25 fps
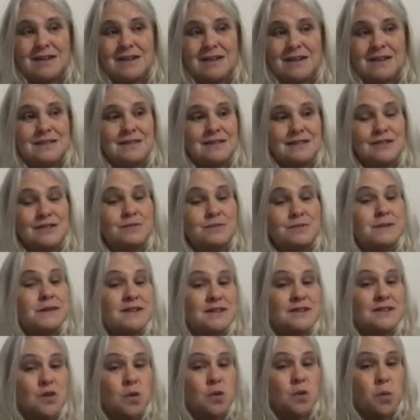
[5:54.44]
And
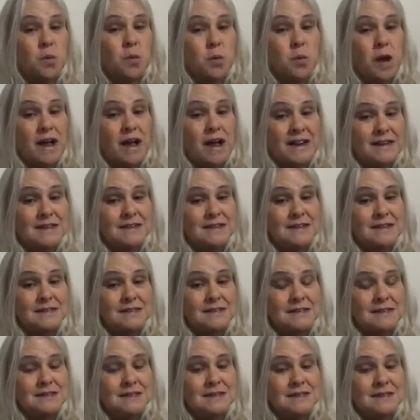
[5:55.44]
just because
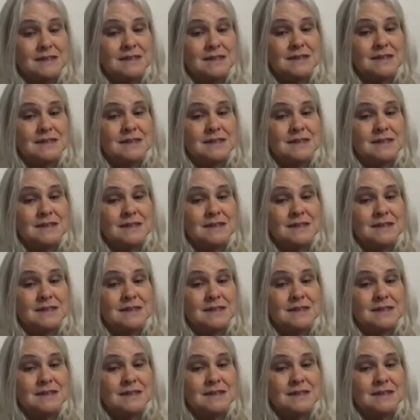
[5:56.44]
quiet